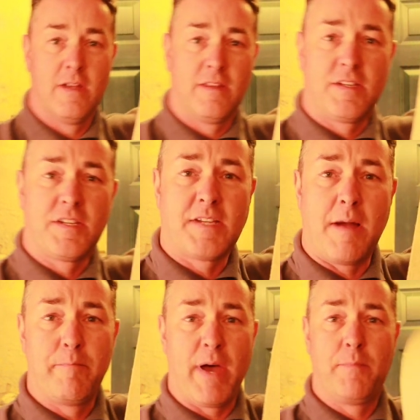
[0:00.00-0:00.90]
This is
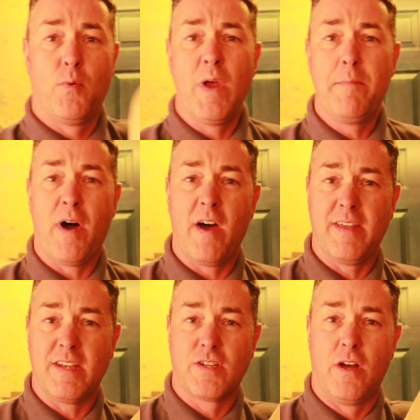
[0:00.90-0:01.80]
sandpaper. We buy
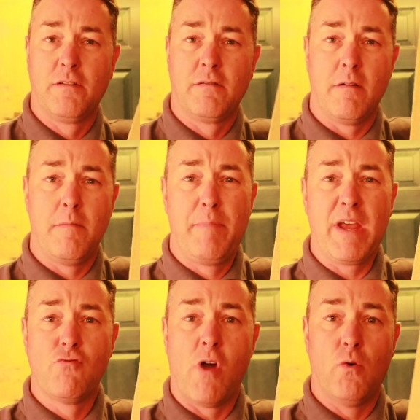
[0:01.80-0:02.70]
this on
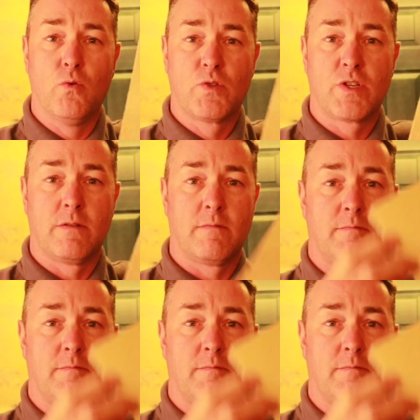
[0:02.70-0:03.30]
big rolls.